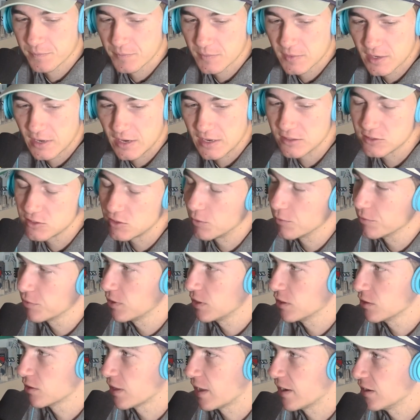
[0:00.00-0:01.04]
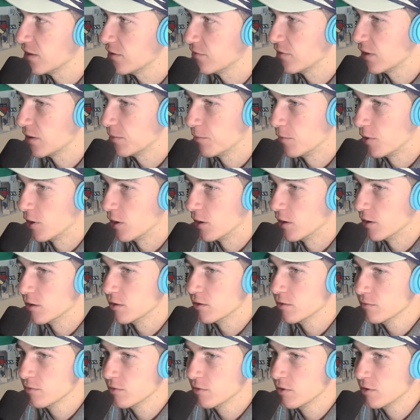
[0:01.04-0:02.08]
I just don't think any of them
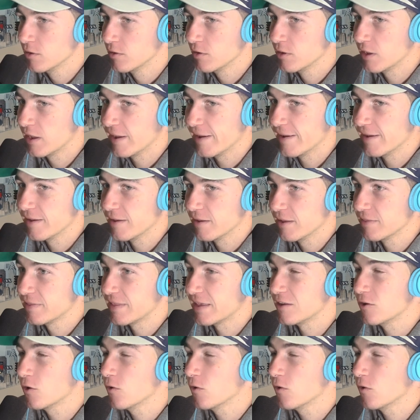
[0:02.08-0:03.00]
are. They don't